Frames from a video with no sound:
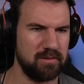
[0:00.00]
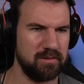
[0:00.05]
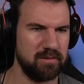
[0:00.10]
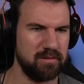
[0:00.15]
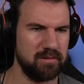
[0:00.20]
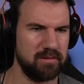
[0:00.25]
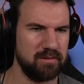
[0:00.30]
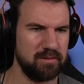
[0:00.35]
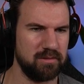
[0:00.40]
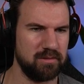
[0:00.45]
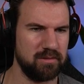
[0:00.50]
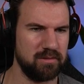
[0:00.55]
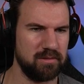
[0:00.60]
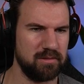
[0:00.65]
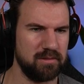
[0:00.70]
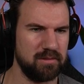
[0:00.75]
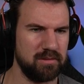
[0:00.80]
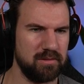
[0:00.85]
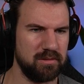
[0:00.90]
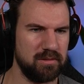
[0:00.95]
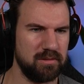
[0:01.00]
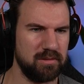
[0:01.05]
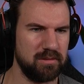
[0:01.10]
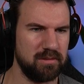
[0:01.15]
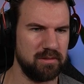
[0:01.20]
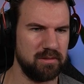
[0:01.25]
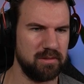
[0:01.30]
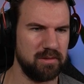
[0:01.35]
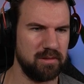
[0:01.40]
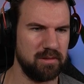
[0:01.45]

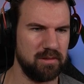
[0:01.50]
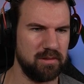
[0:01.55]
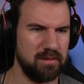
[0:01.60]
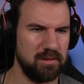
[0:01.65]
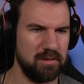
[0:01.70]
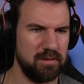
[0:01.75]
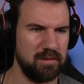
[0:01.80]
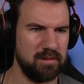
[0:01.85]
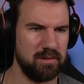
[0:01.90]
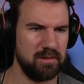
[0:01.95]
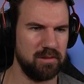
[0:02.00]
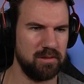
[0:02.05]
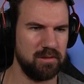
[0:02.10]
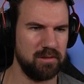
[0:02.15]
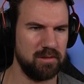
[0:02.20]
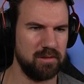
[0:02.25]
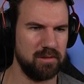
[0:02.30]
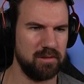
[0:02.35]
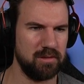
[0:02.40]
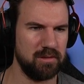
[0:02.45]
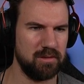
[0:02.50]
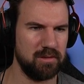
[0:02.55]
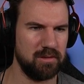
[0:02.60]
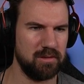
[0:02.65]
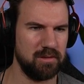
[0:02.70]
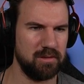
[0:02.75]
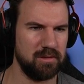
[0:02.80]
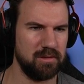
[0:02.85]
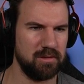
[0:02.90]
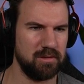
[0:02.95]

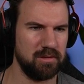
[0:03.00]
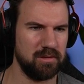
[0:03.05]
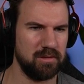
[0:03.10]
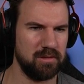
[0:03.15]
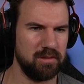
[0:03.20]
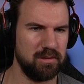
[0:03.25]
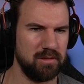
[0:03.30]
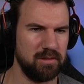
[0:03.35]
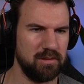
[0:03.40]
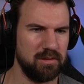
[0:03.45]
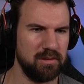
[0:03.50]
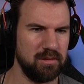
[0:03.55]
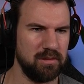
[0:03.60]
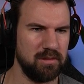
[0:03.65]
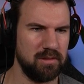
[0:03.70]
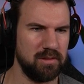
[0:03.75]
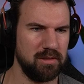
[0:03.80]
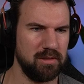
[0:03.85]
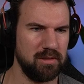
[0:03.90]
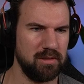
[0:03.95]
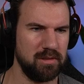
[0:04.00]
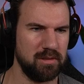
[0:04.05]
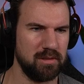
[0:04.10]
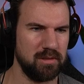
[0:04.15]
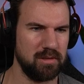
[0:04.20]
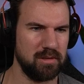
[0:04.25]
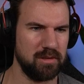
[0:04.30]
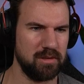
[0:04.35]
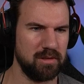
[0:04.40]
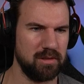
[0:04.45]

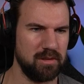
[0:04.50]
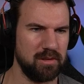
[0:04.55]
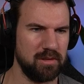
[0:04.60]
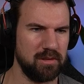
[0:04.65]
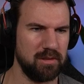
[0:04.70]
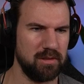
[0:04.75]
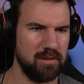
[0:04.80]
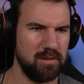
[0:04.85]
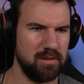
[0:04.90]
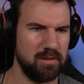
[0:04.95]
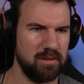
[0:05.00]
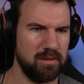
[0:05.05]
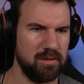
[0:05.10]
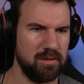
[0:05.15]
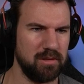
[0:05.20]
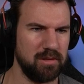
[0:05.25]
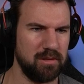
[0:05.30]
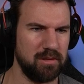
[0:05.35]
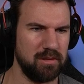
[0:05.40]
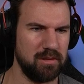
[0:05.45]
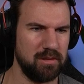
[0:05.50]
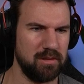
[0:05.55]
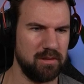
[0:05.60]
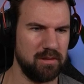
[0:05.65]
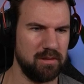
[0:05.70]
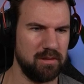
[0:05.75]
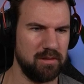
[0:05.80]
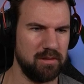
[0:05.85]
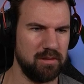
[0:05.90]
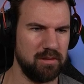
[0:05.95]

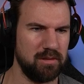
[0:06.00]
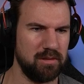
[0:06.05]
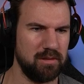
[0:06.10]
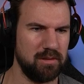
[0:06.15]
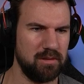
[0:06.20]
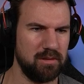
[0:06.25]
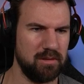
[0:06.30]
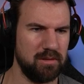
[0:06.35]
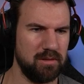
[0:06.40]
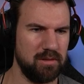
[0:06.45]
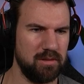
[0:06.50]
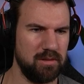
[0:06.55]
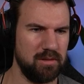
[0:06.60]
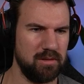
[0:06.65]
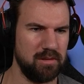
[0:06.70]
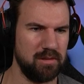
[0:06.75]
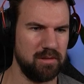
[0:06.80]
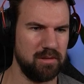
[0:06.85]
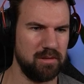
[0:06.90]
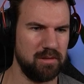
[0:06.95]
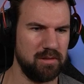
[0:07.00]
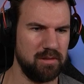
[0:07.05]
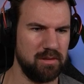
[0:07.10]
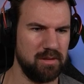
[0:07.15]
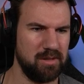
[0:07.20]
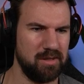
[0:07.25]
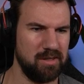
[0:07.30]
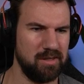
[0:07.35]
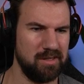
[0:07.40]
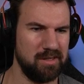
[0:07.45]

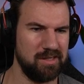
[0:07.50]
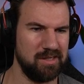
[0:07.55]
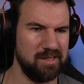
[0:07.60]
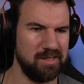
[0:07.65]
No one is speaking in this clip.